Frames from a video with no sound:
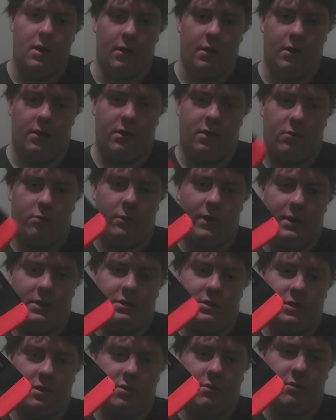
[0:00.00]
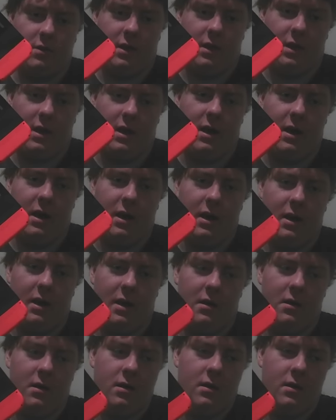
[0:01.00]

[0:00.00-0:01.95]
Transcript: switch to the uh,